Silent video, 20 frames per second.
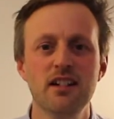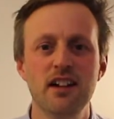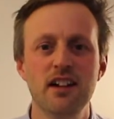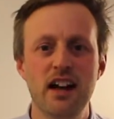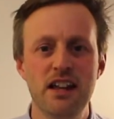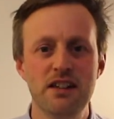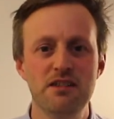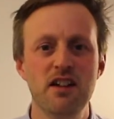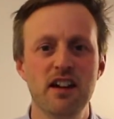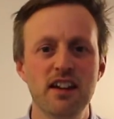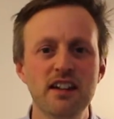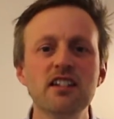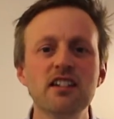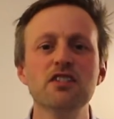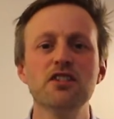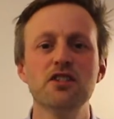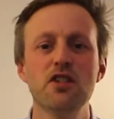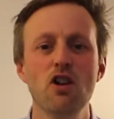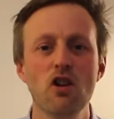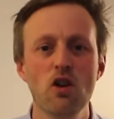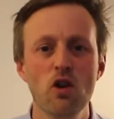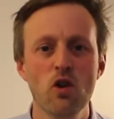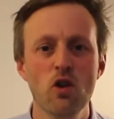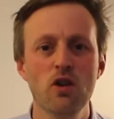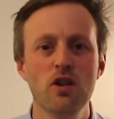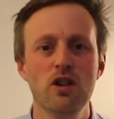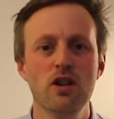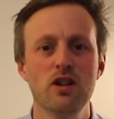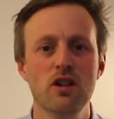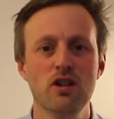and take us
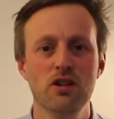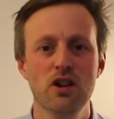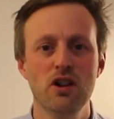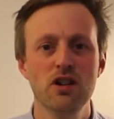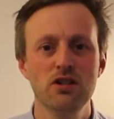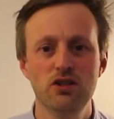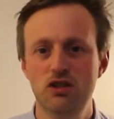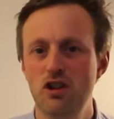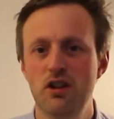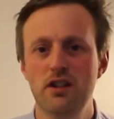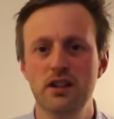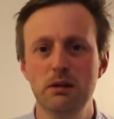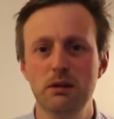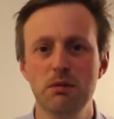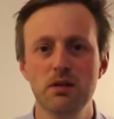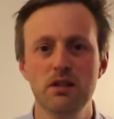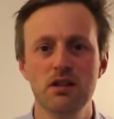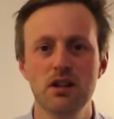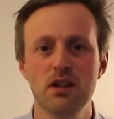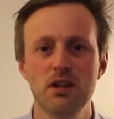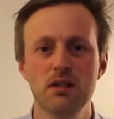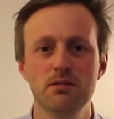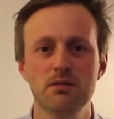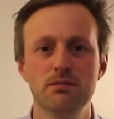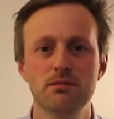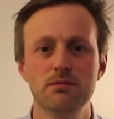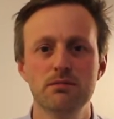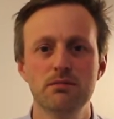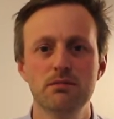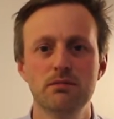on our journey with you.
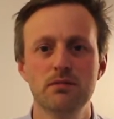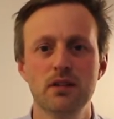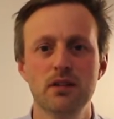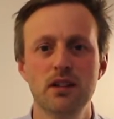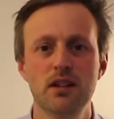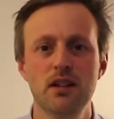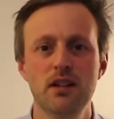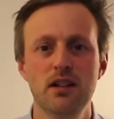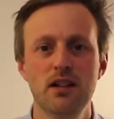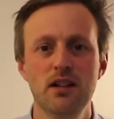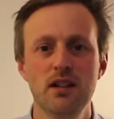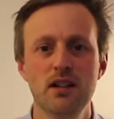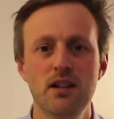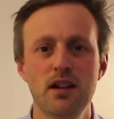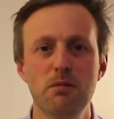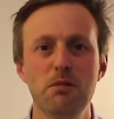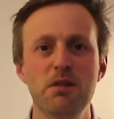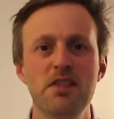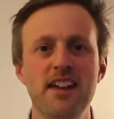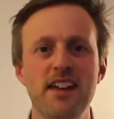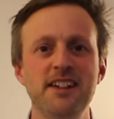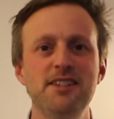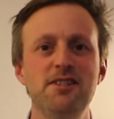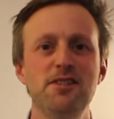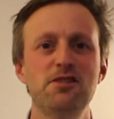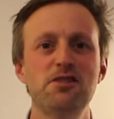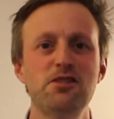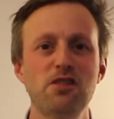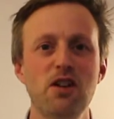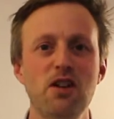And we thank you
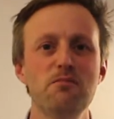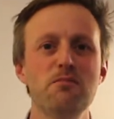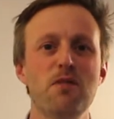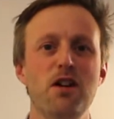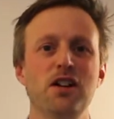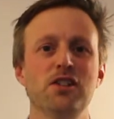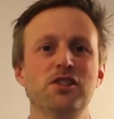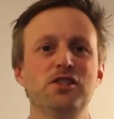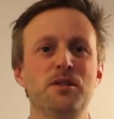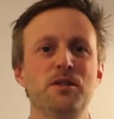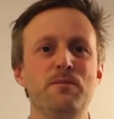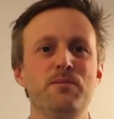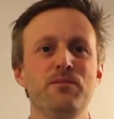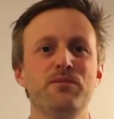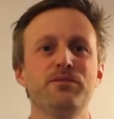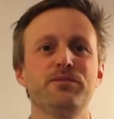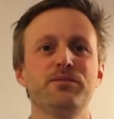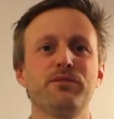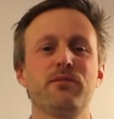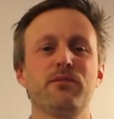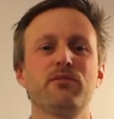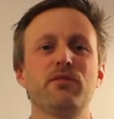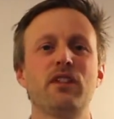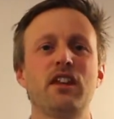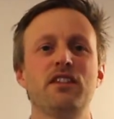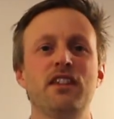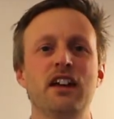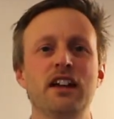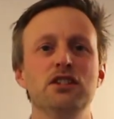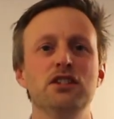so much
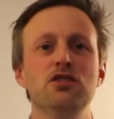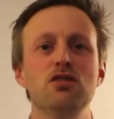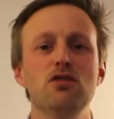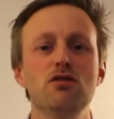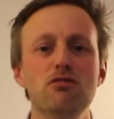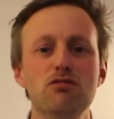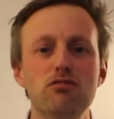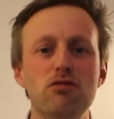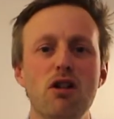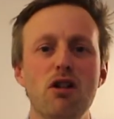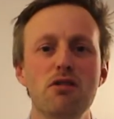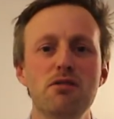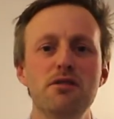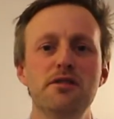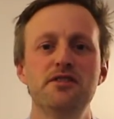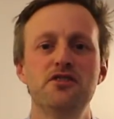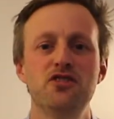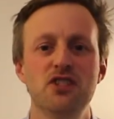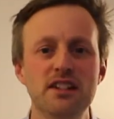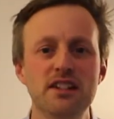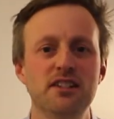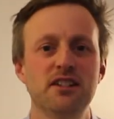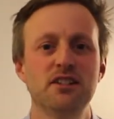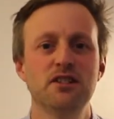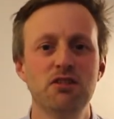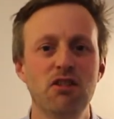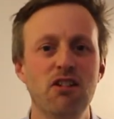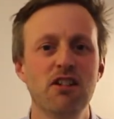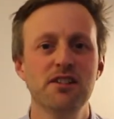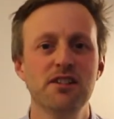that you rose Jesus
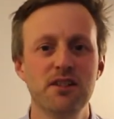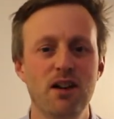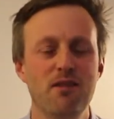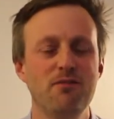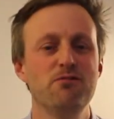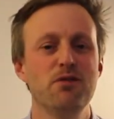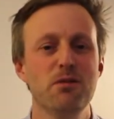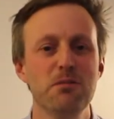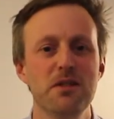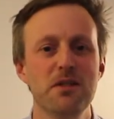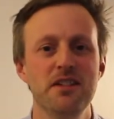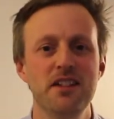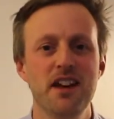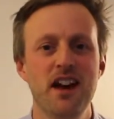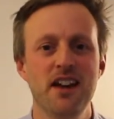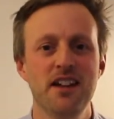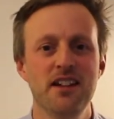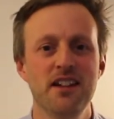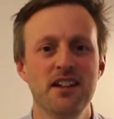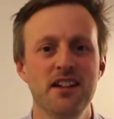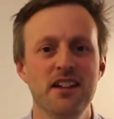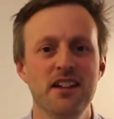Christ up from the dead,